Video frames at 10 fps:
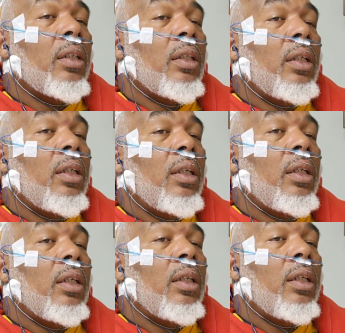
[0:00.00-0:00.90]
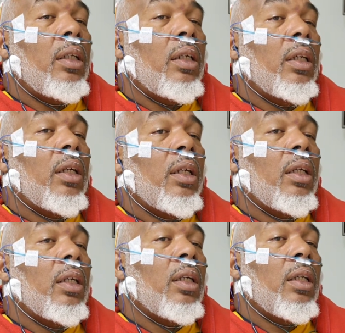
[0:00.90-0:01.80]
the
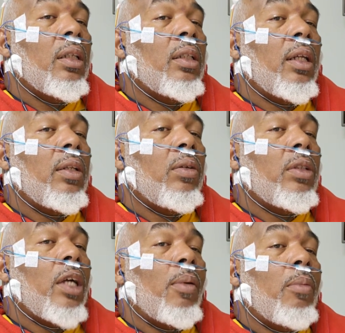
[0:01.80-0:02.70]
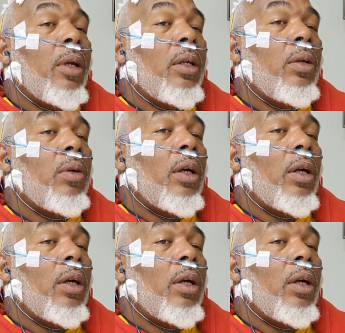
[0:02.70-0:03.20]
that little time I met you,